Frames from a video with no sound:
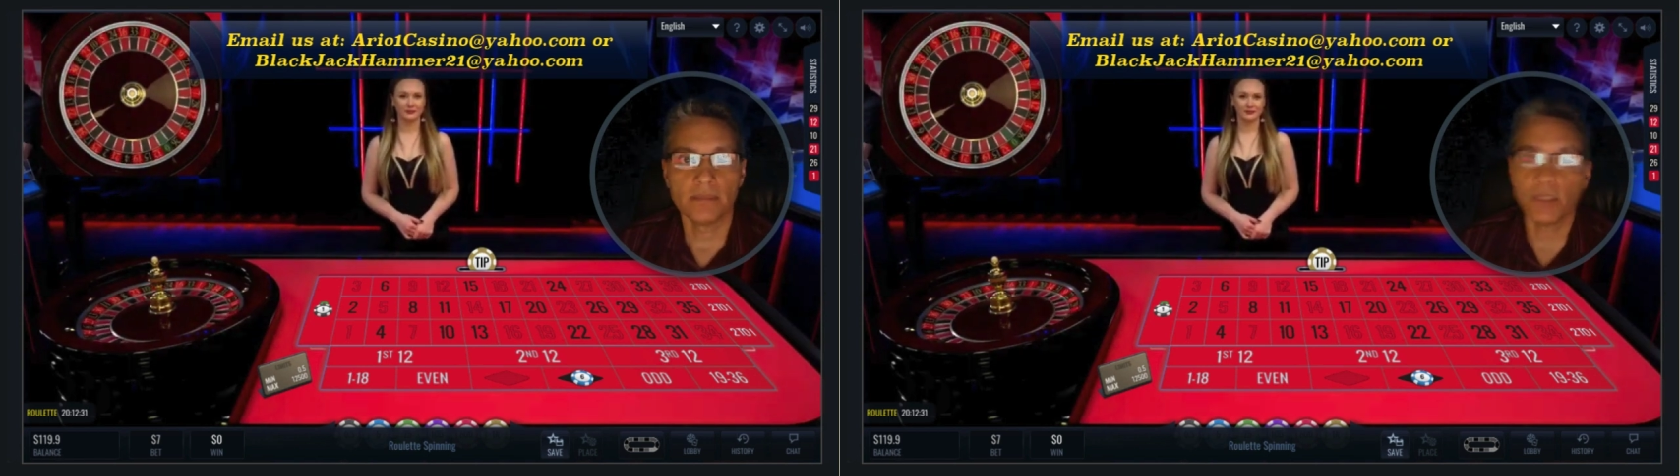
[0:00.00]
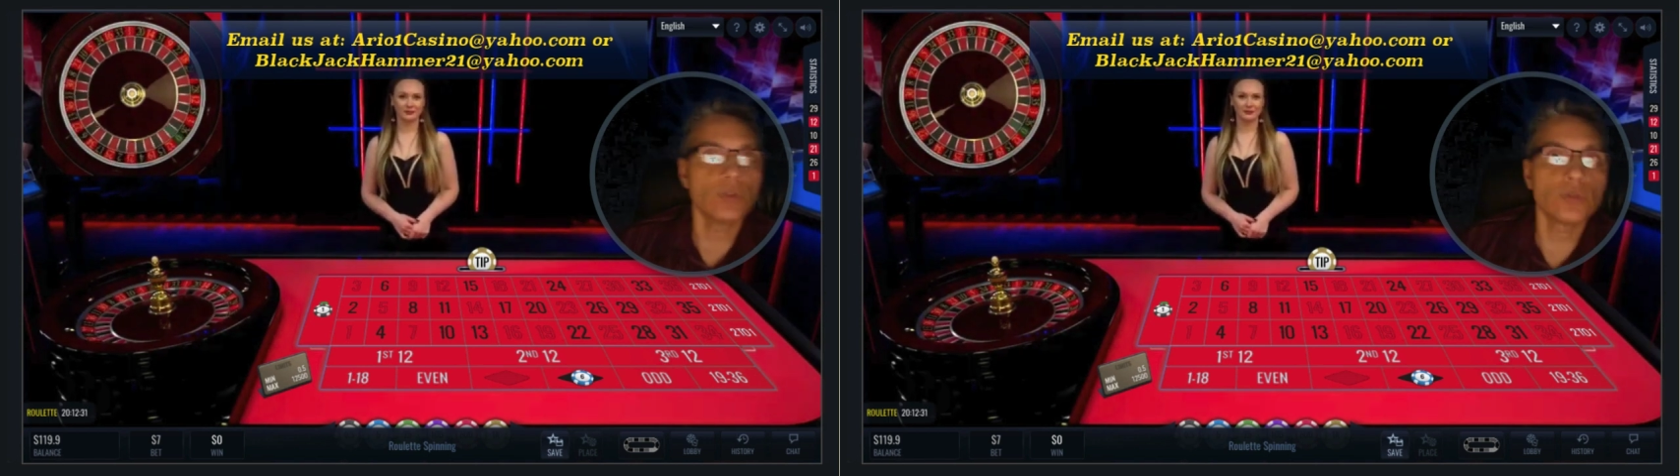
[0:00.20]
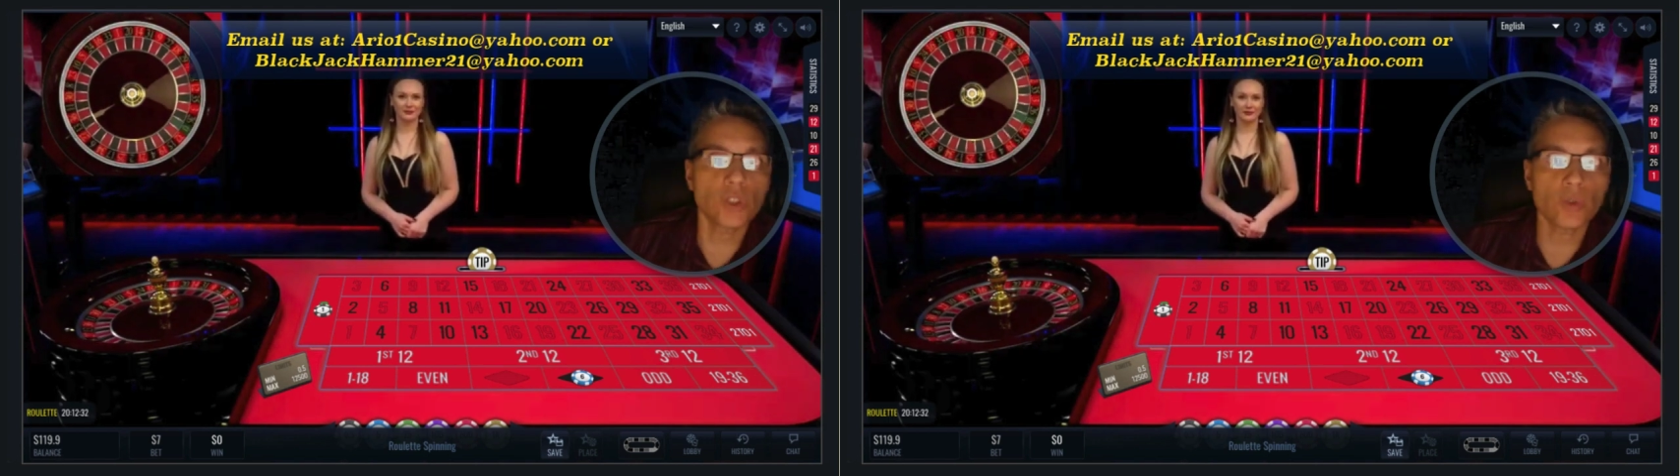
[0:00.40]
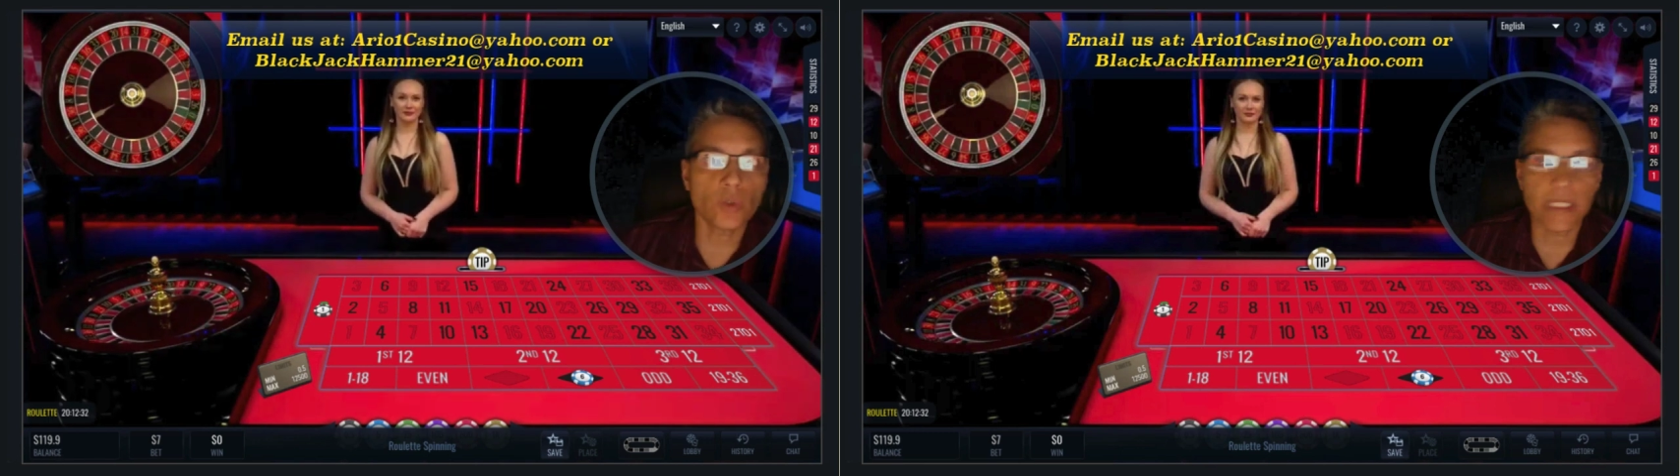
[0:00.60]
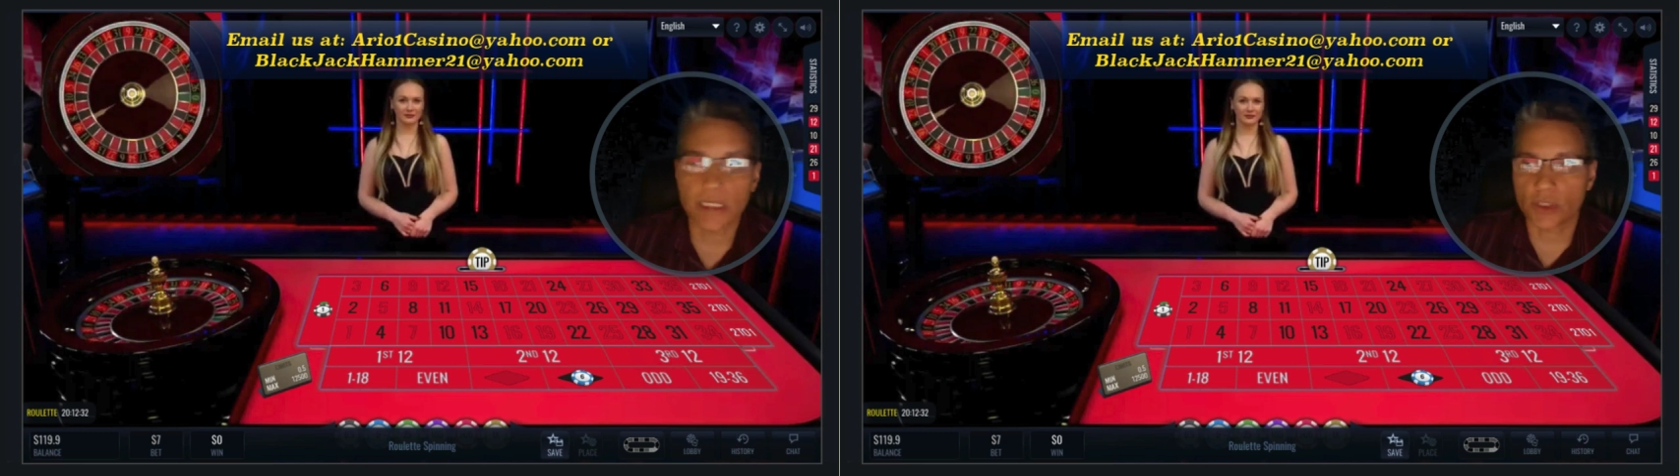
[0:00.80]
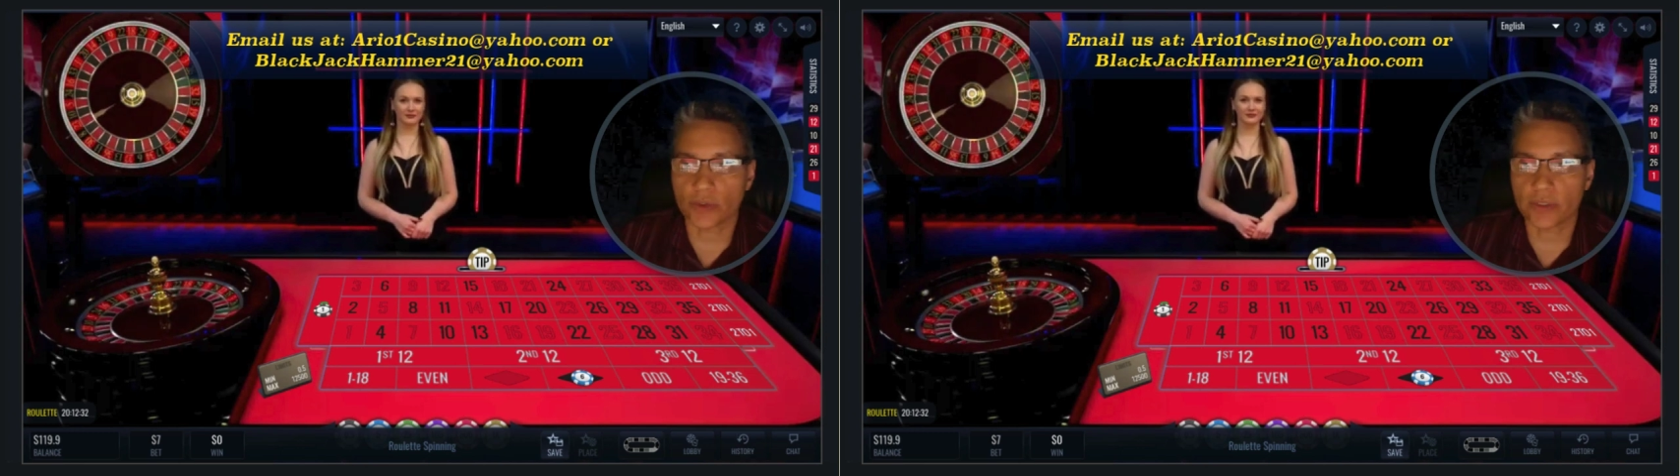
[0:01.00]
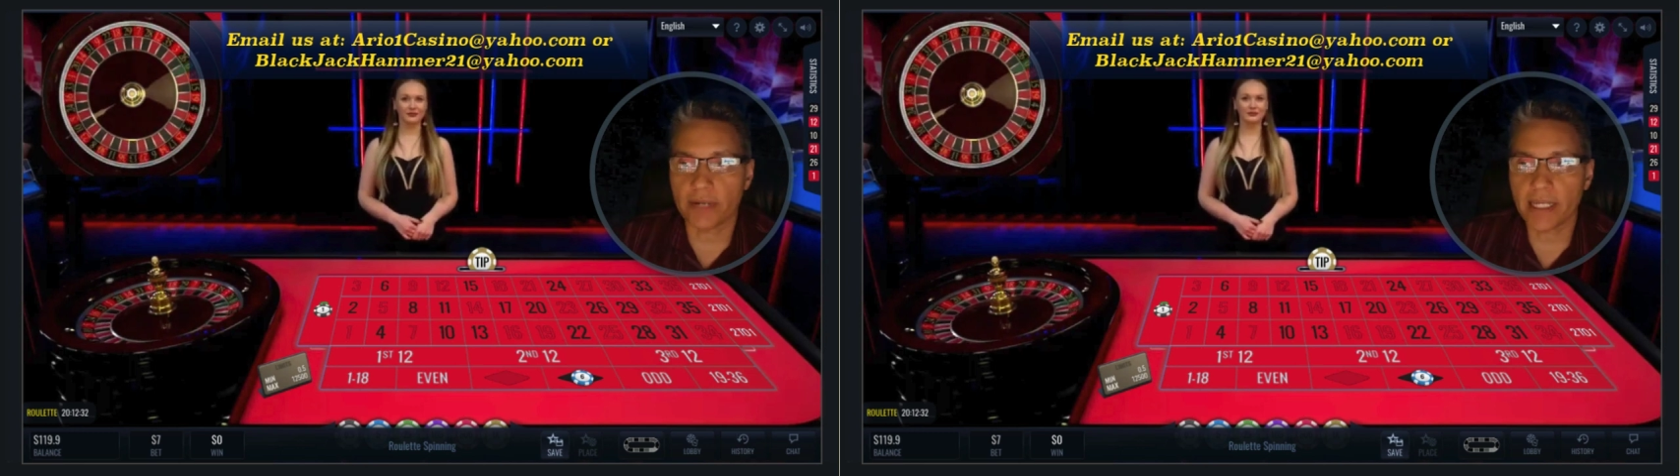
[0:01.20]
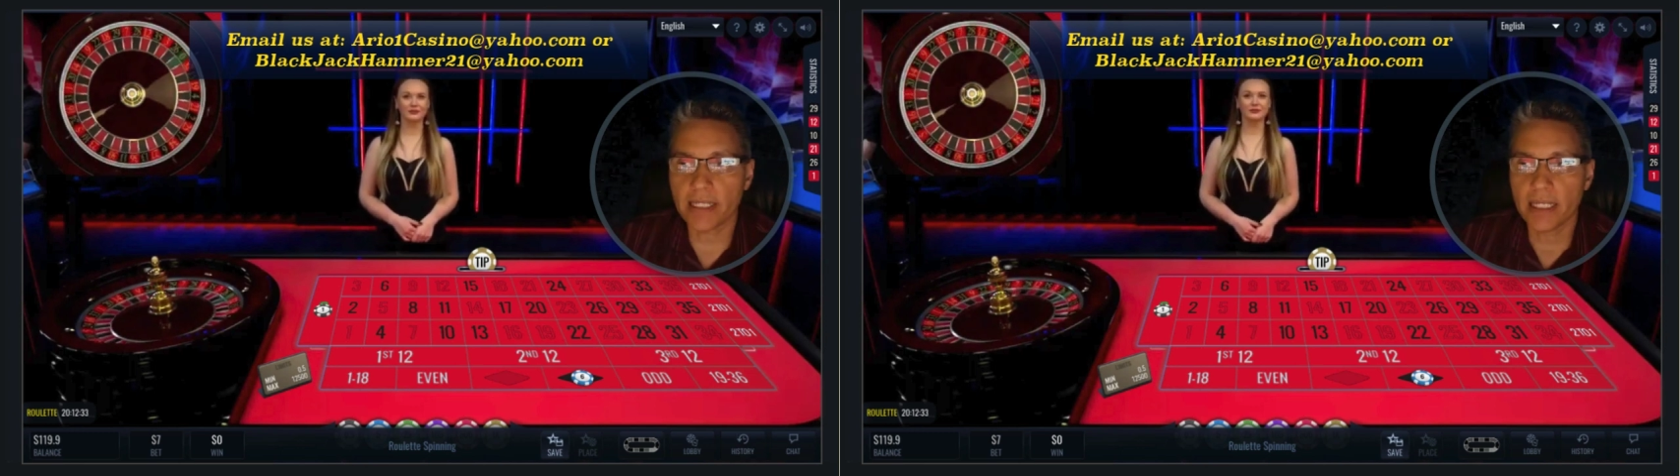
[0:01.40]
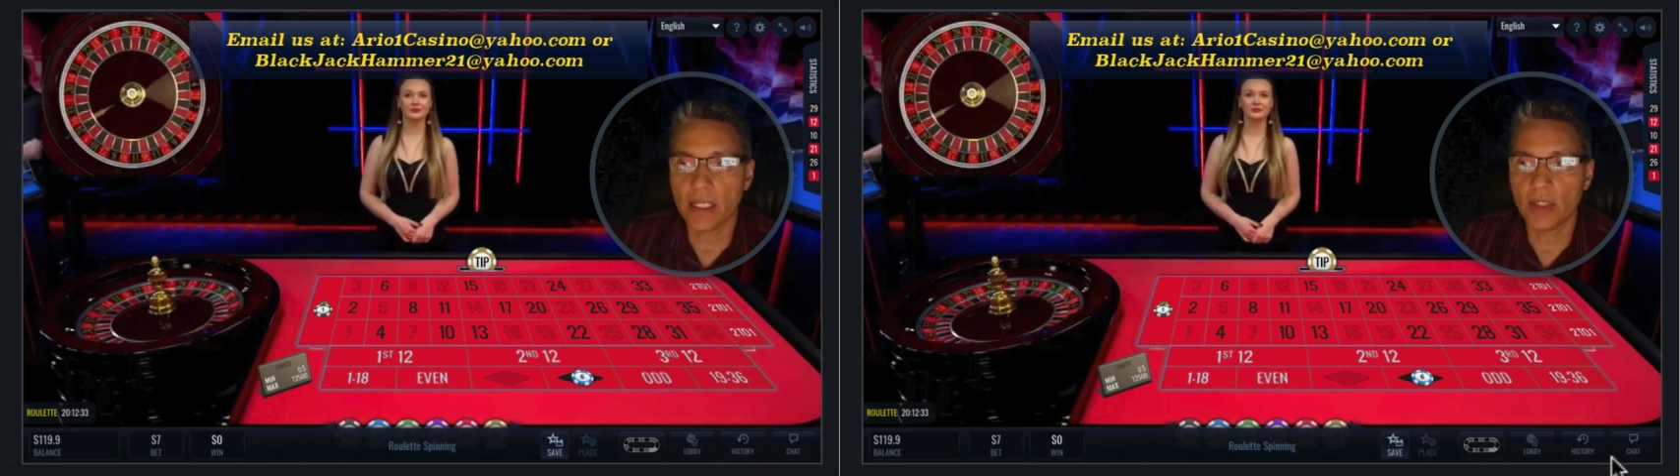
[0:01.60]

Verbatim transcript: But you don't show no history, right?